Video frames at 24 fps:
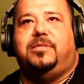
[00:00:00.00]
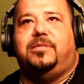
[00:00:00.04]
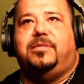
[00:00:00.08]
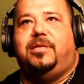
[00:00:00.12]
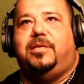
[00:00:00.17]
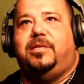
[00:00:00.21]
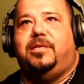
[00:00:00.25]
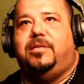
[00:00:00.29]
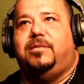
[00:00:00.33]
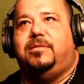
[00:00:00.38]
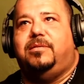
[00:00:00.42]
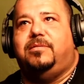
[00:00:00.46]

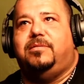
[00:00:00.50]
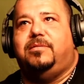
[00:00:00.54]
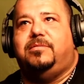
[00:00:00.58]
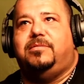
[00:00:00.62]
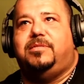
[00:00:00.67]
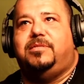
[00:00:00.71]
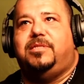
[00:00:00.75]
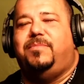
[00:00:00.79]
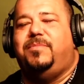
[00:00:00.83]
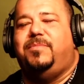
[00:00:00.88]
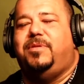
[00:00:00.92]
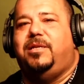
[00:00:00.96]
and
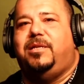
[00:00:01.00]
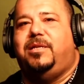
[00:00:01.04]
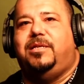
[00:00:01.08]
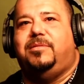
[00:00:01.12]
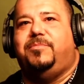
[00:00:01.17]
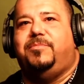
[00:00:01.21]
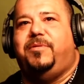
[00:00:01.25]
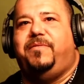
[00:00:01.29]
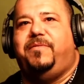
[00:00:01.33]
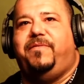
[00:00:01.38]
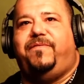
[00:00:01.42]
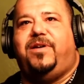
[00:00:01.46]
something else,
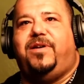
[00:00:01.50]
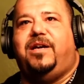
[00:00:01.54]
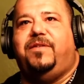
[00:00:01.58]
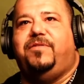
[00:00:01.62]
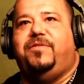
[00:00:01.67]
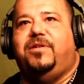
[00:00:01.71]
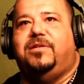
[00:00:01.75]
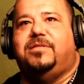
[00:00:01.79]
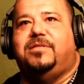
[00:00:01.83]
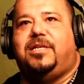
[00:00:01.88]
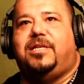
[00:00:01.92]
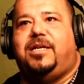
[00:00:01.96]
maybe 5
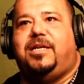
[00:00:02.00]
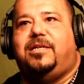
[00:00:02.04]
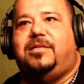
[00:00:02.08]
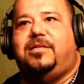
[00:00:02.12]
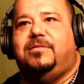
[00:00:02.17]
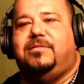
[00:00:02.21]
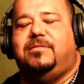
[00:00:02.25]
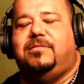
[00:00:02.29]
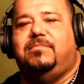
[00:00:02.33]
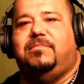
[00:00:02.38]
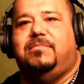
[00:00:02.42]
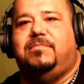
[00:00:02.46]
years out,
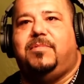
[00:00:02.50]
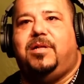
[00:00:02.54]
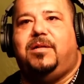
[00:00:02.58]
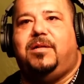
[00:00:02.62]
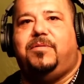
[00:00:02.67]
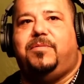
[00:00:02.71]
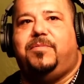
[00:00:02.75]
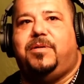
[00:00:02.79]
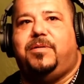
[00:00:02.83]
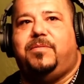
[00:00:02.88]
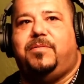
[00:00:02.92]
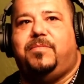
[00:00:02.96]
and blah blah
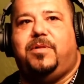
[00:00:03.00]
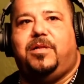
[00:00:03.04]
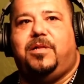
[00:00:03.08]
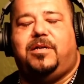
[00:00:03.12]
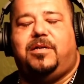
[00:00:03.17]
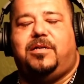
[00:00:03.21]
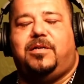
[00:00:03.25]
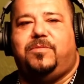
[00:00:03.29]
blah blah."